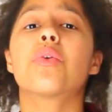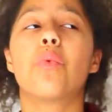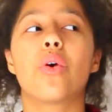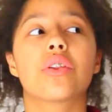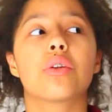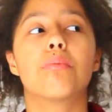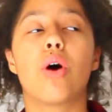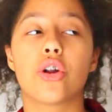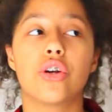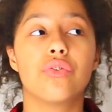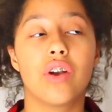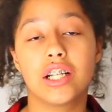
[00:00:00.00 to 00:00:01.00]
want the
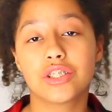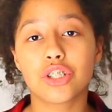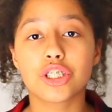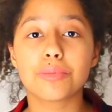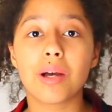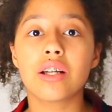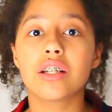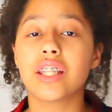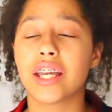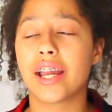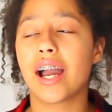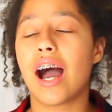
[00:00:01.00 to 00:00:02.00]
Modern Renaissance palette.
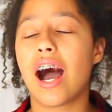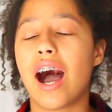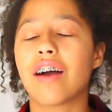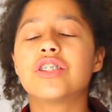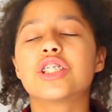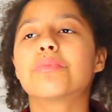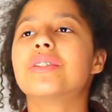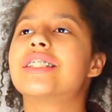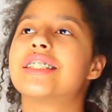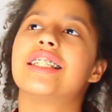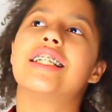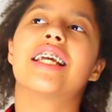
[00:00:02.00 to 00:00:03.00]
Like, I've just been
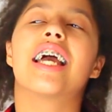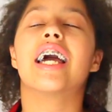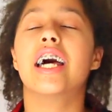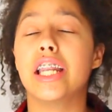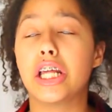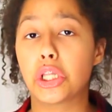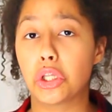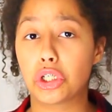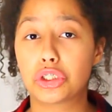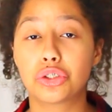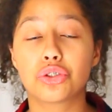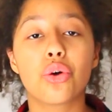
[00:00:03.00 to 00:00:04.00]
seeing and it
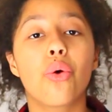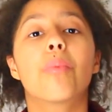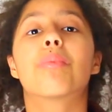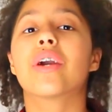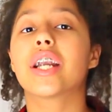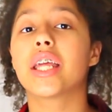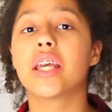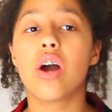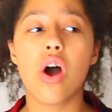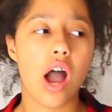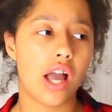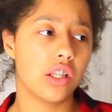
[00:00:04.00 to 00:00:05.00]
looks so pretty.
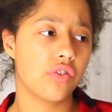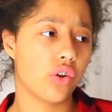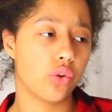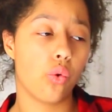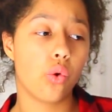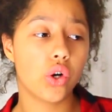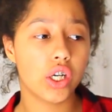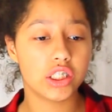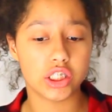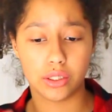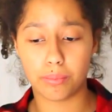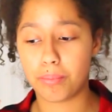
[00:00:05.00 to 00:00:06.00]
I love all the
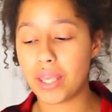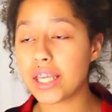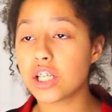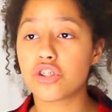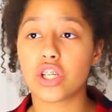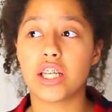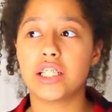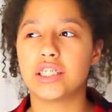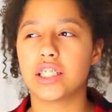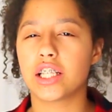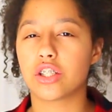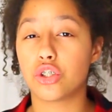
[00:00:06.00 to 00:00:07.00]
orange and the pink shades
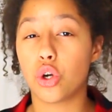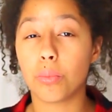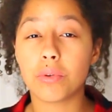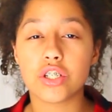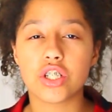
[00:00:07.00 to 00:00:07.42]
and like the taupey